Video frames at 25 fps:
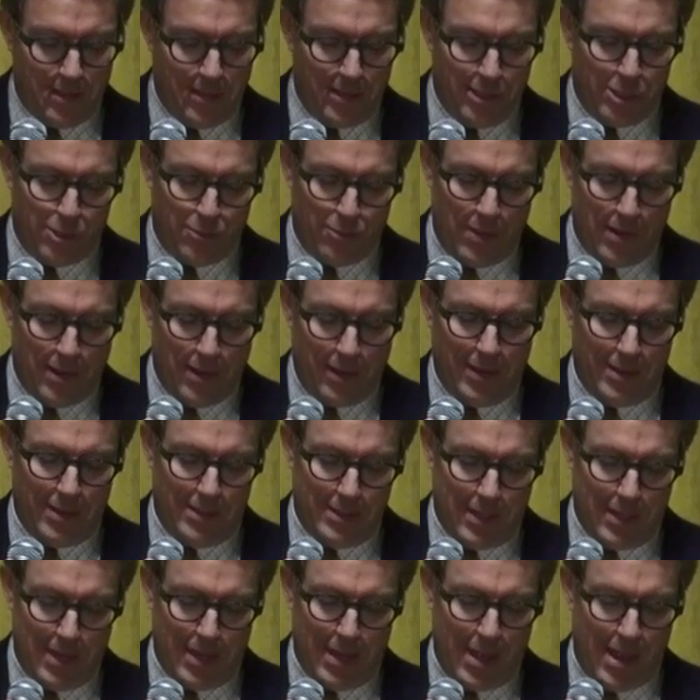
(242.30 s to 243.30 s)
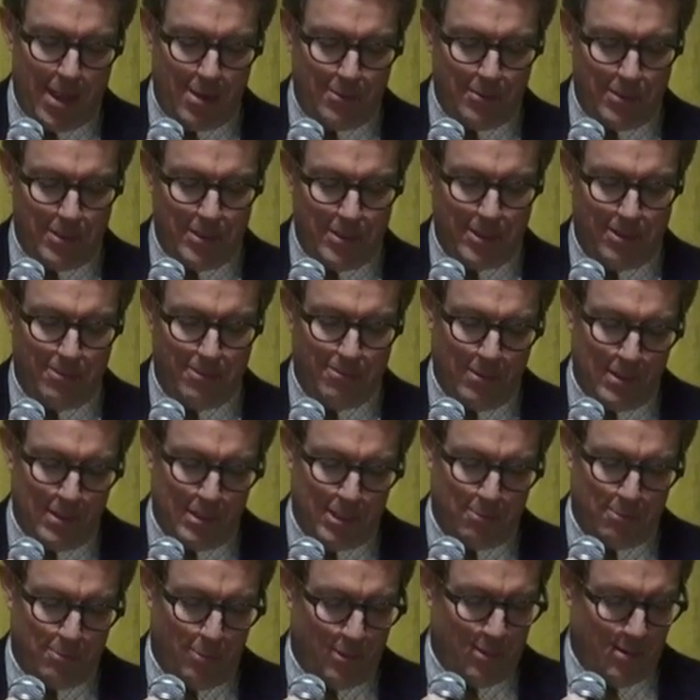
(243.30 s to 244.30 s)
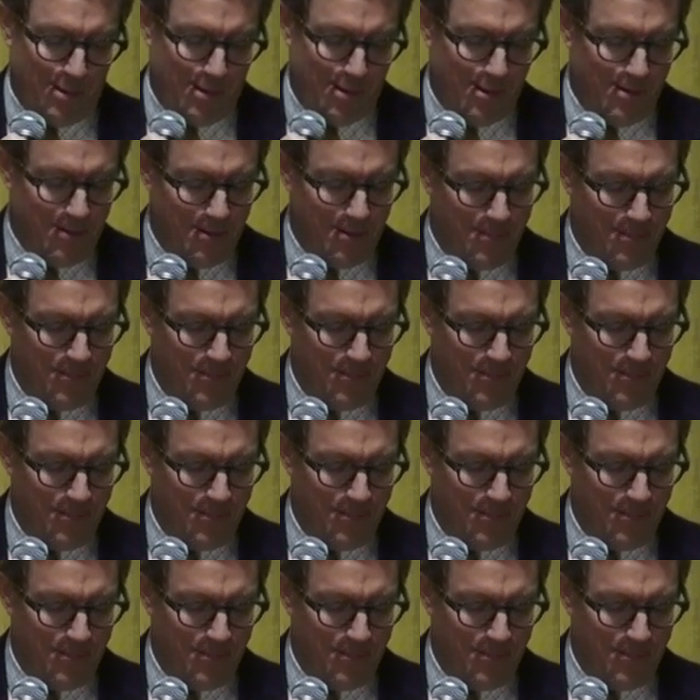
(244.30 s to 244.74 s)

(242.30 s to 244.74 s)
that Shwetak is a house whisperer.